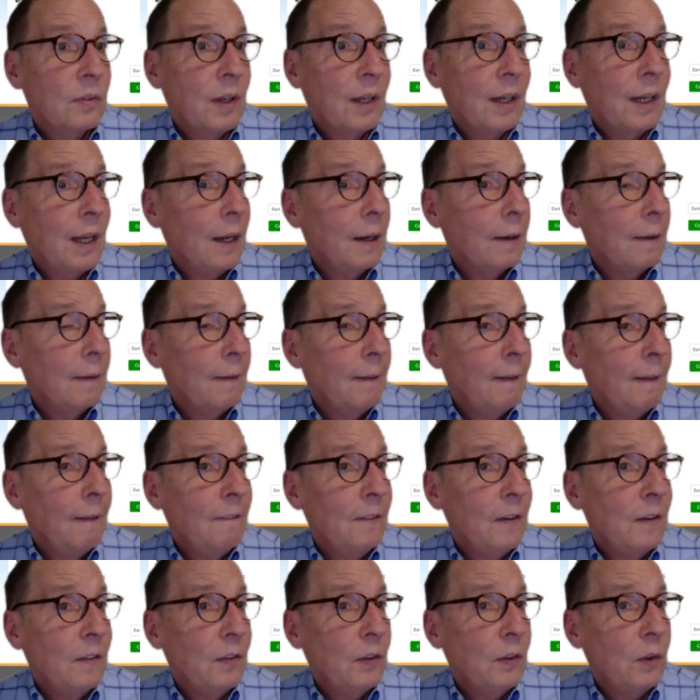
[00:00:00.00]
Again,
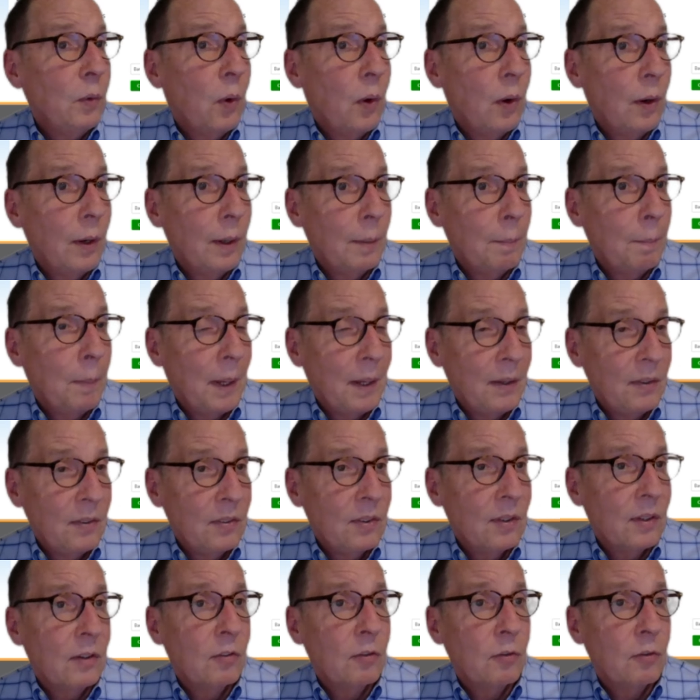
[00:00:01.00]
even if you are a
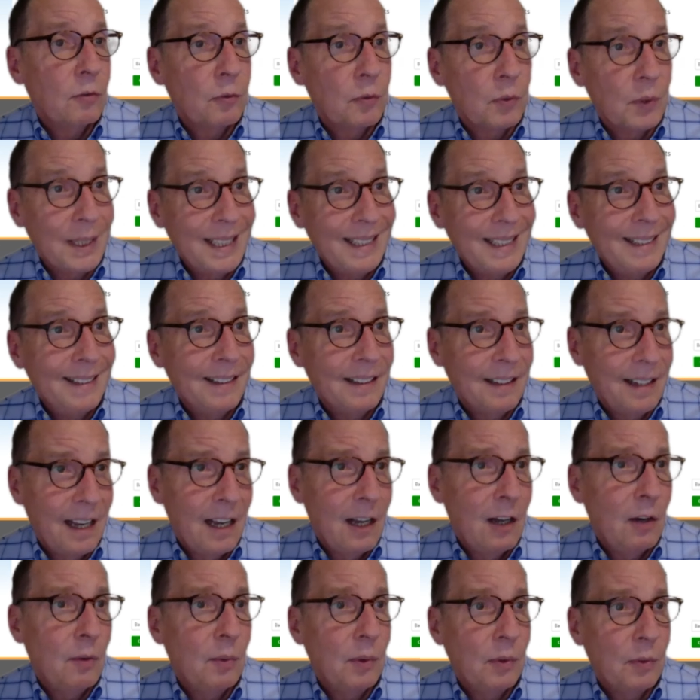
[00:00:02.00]
basic free
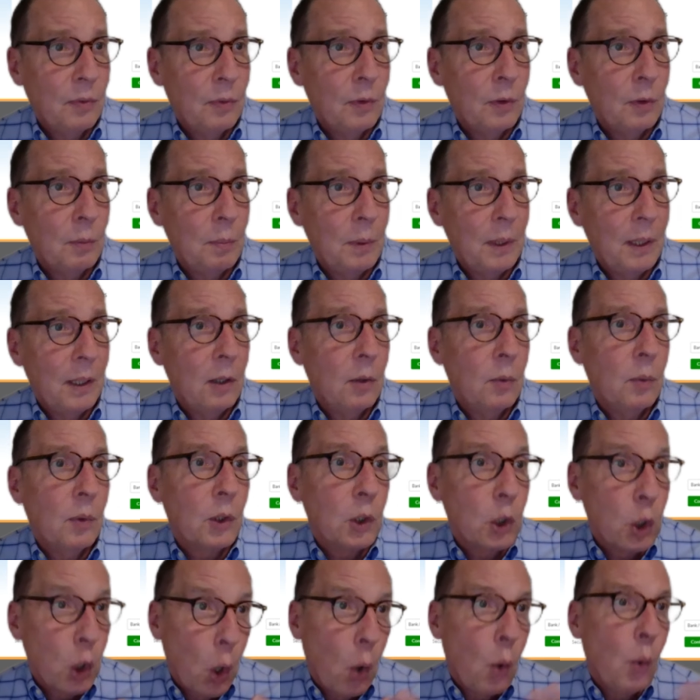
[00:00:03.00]
account with Floorplanner with
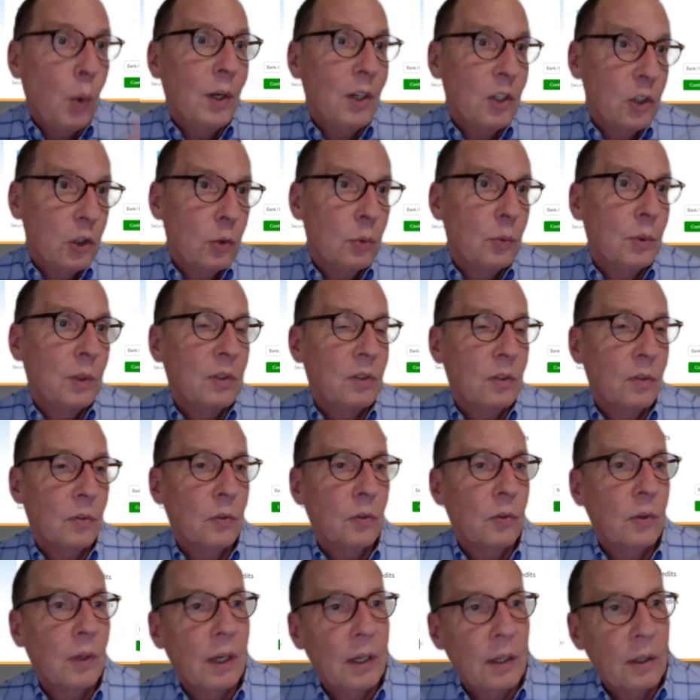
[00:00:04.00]
no issuance of
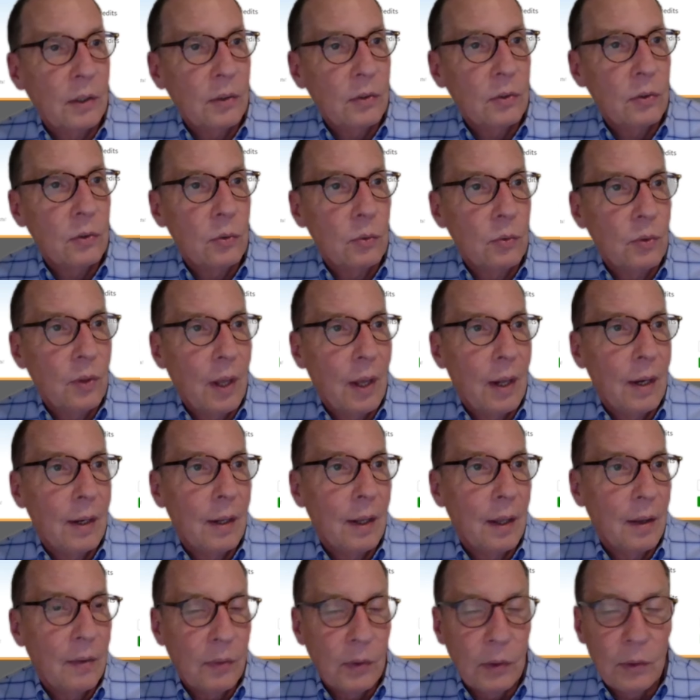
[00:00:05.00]
credits to
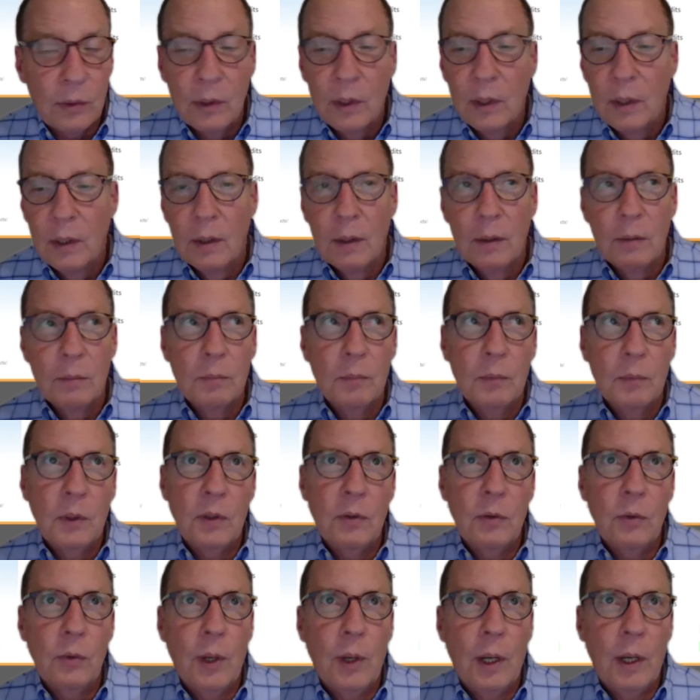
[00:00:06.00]
that level,
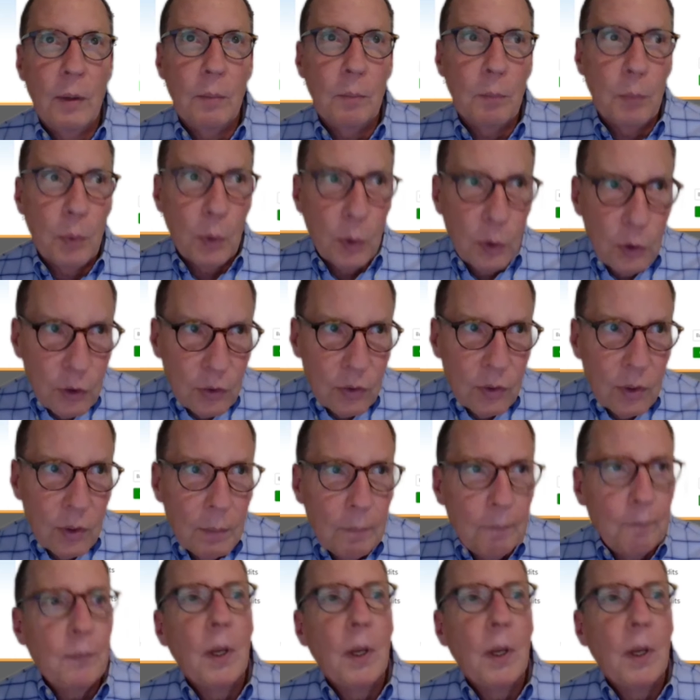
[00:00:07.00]
because you hadn't purchased them,